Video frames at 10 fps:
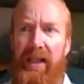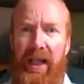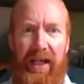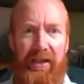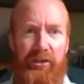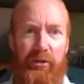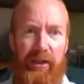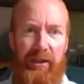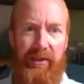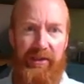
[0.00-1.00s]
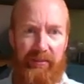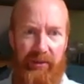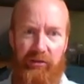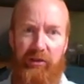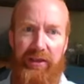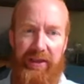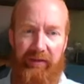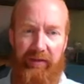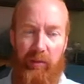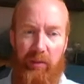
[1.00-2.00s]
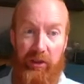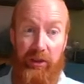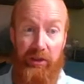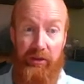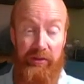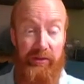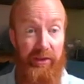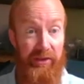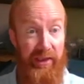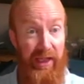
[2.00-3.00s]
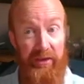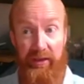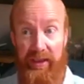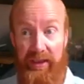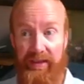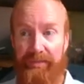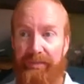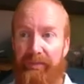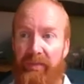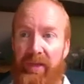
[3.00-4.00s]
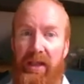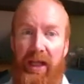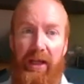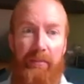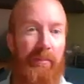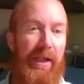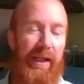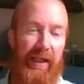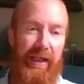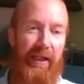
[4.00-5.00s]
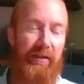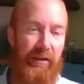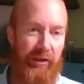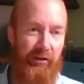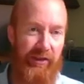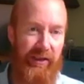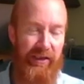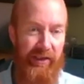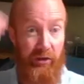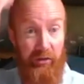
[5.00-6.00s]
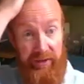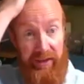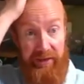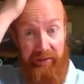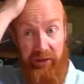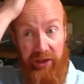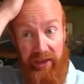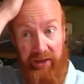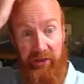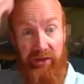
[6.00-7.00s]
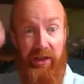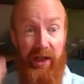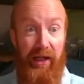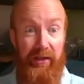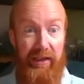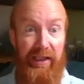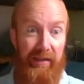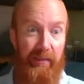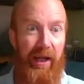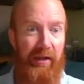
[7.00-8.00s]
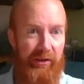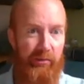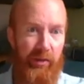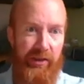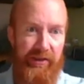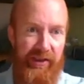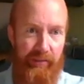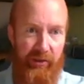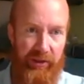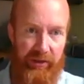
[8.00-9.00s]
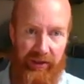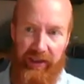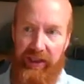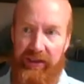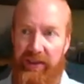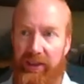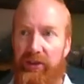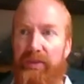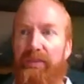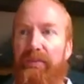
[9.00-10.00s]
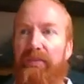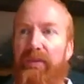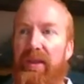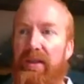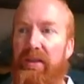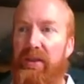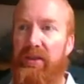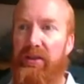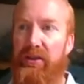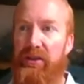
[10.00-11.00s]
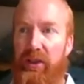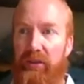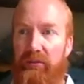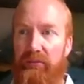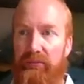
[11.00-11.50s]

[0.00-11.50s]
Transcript: and talking about some of the criteria that we might use to select ideas. But then again, addressing this in the context of the challenge and thinking about how this will kind of step on to the next session. So